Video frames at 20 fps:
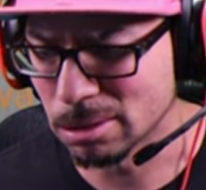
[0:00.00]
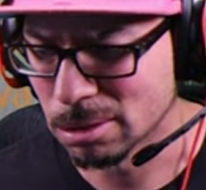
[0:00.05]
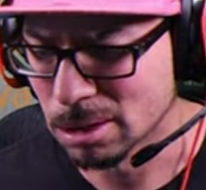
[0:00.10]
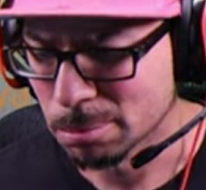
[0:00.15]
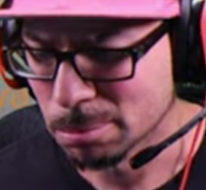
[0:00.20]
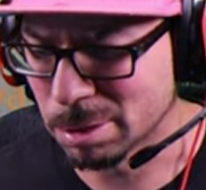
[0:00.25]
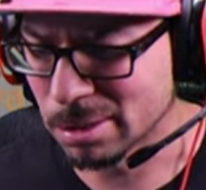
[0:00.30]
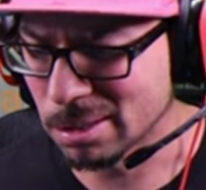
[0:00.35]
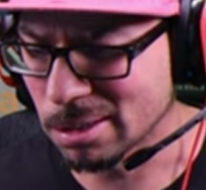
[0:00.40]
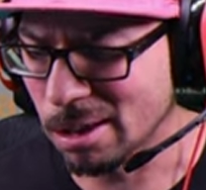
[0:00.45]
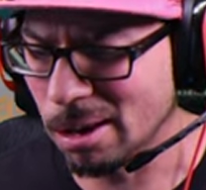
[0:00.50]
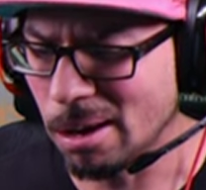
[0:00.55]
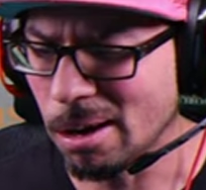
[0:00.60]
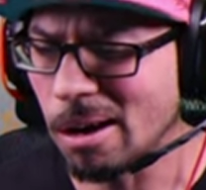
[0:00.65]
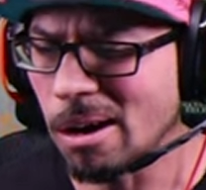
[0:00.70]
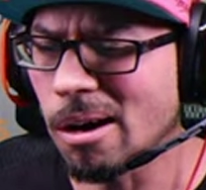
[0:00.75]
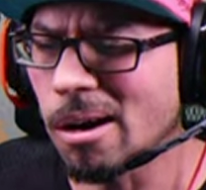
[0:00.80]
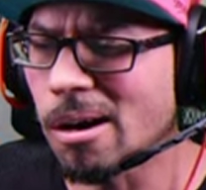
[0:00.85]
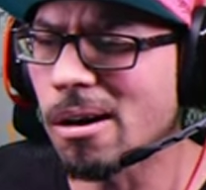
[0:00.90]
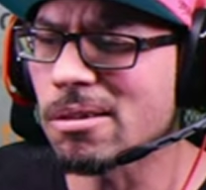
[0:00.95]
But
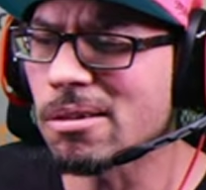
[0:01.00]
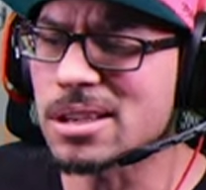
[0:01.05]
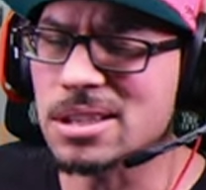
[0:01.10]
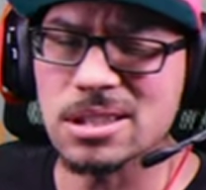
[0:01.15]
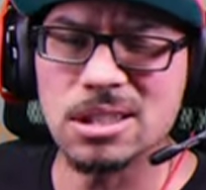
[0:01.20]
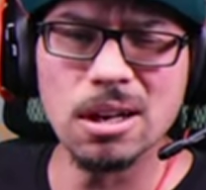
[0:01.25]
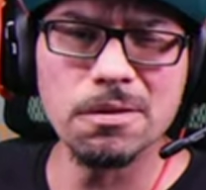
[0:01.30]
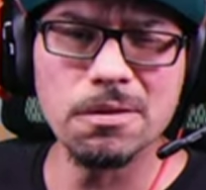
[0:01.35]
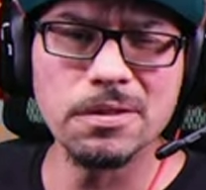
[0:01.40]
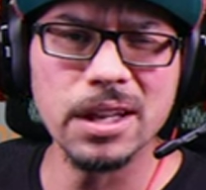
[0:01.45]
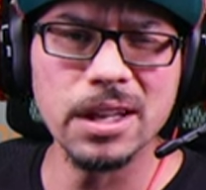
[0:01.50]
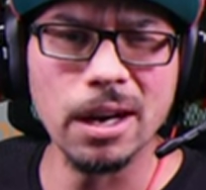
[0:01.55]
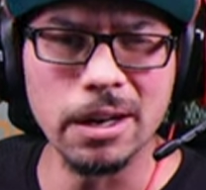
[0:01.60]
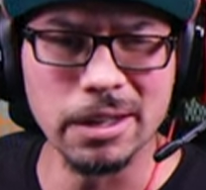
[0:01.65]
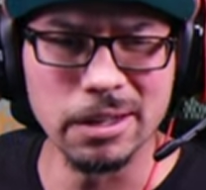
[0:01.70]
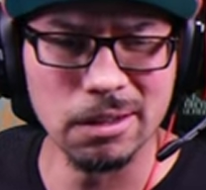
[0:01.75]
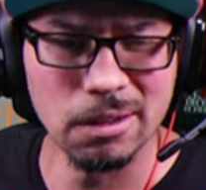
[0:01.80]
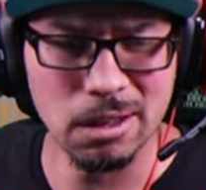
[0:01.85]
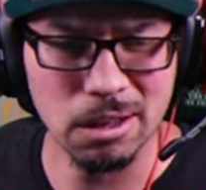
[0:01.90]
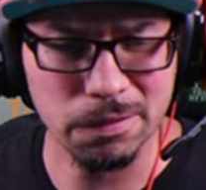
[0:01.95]
all the stuff there, you
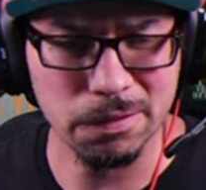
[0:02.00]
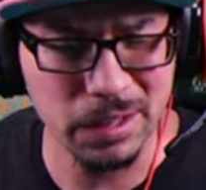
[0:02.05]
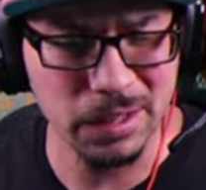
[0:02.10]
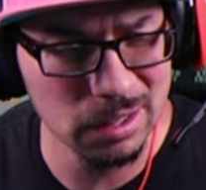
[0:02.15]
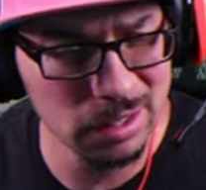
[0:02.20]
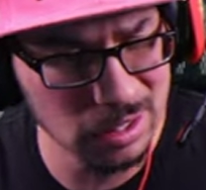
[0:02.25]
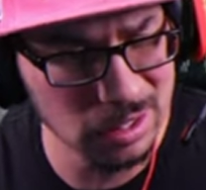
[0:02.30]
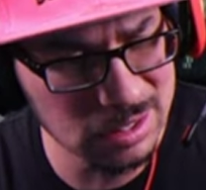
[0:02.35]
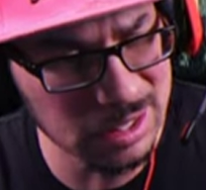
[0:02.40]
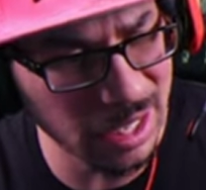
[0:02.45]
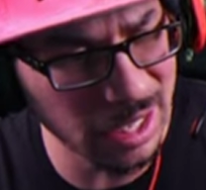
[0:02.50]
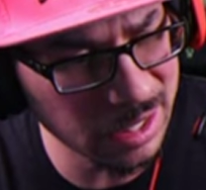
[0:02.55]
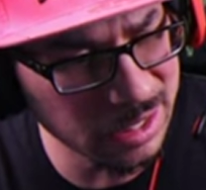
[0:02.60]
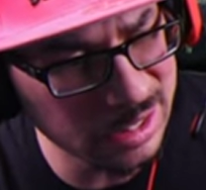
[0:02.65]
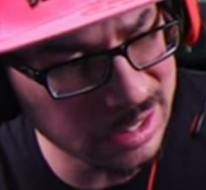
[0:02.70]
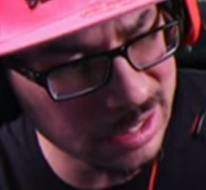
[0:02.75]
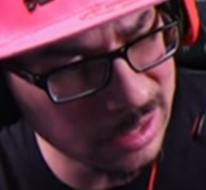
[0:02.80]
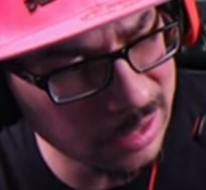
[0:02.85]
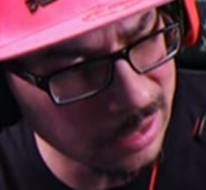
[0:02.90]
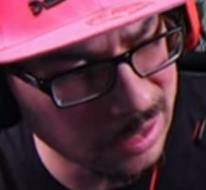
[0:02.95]
know what I feel? It looks like
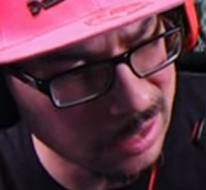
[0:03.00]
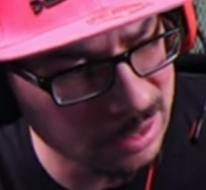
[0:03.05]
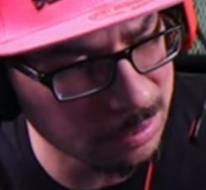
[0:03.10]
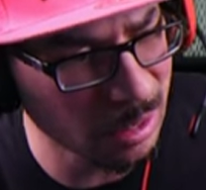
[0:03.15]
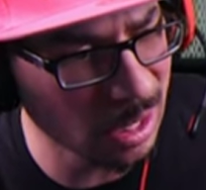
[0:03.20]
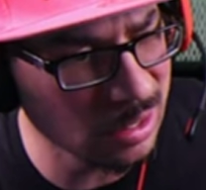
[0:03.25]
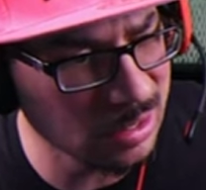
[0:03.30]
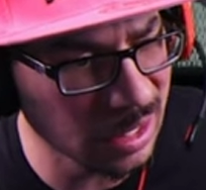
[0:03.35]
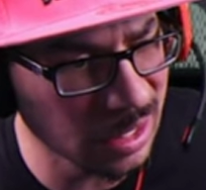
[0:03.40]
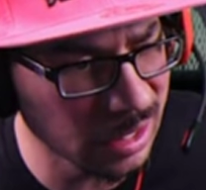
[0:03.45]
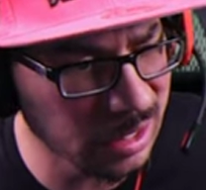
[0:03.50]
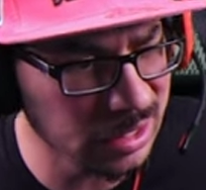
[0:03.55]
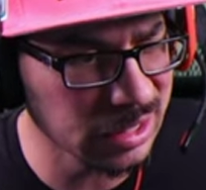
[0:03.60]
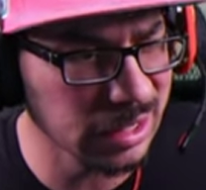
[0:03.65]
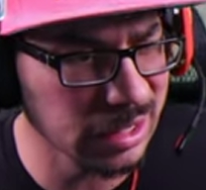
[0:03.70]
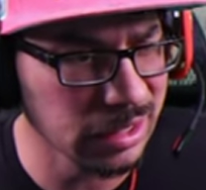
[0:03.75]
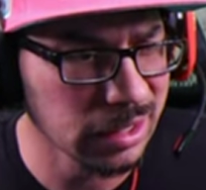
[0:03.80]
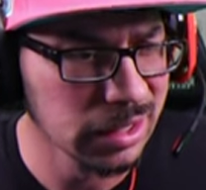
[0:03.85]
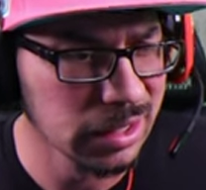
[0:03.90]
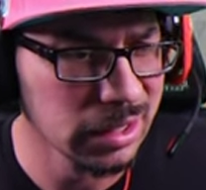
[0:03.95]
shit. It smells like shit,
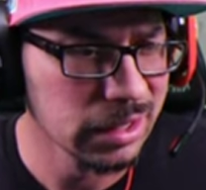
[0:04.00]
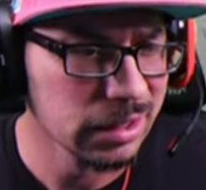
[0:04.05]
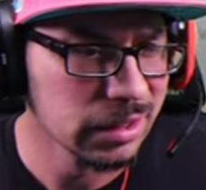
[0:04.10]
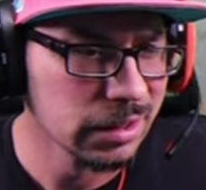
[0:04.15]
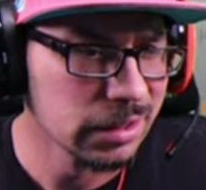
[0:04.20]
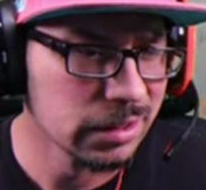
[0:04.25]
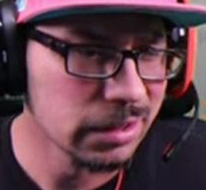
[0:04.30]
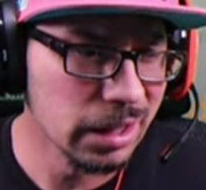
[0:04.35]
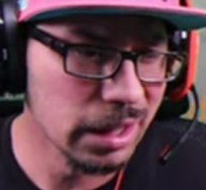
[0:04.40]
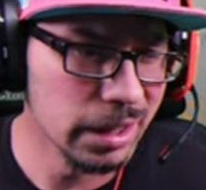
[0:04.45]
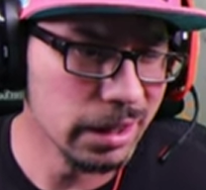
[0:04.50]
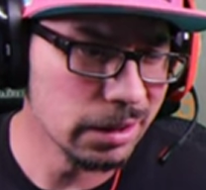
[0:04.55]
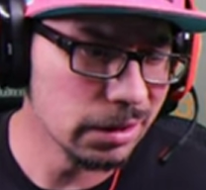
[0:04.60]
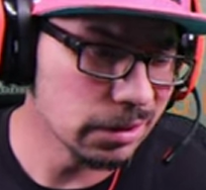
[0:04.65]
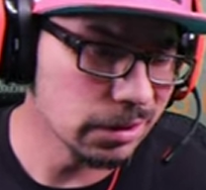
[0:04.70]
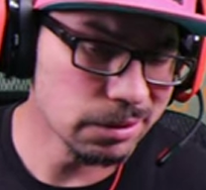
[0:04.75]
and